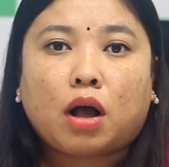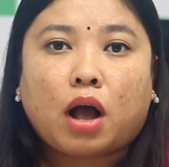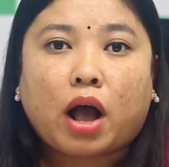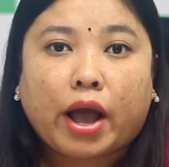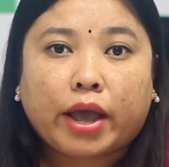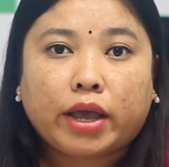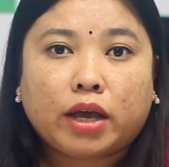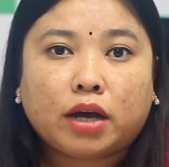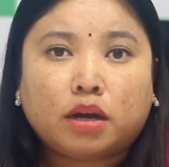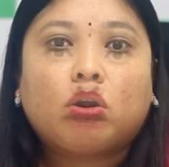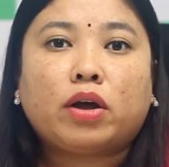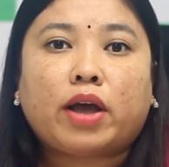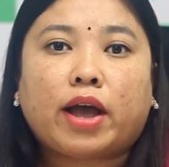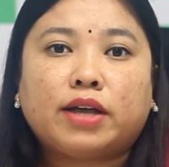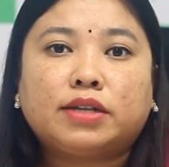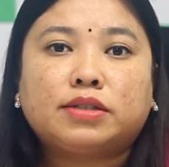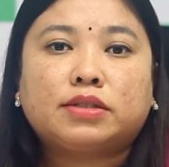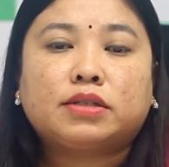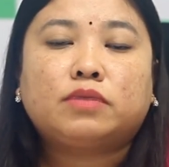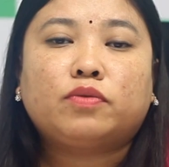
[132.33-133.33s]
higher
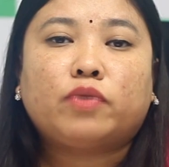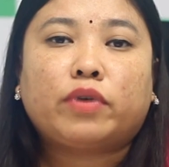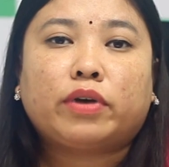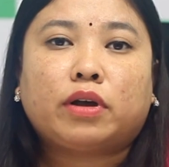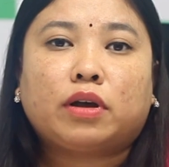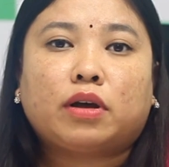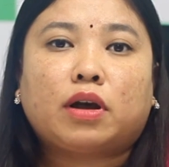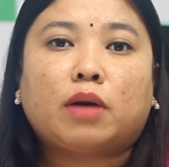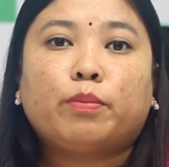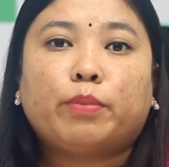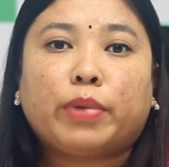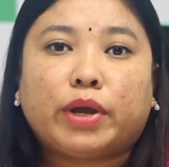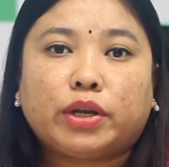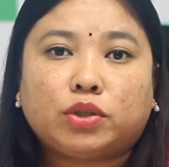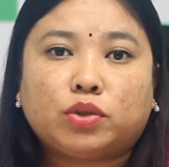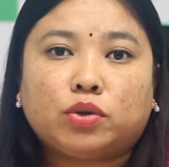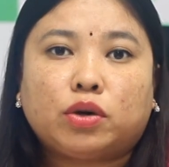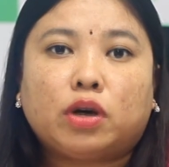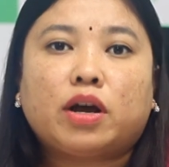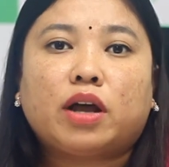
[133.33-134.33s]
as
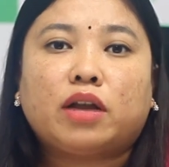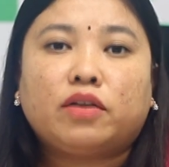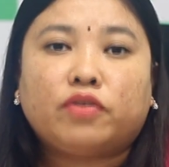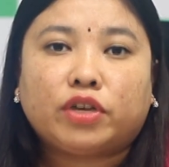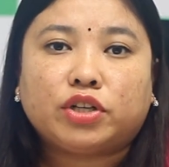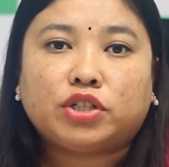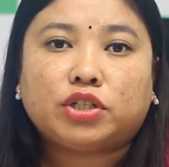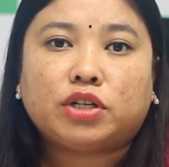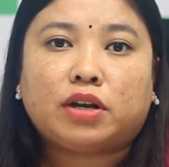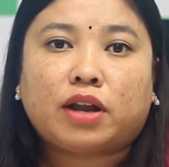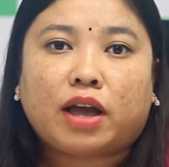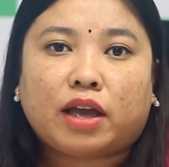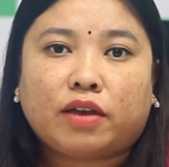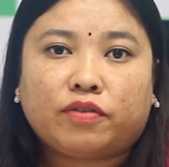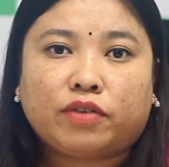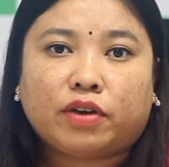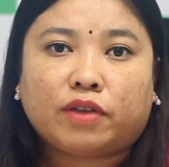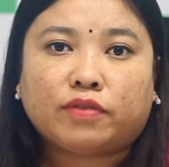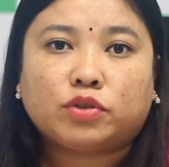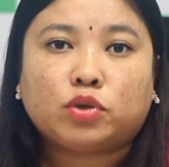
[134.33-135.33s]
compared to a conventional
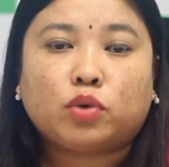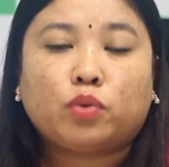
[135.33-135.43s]
IVF.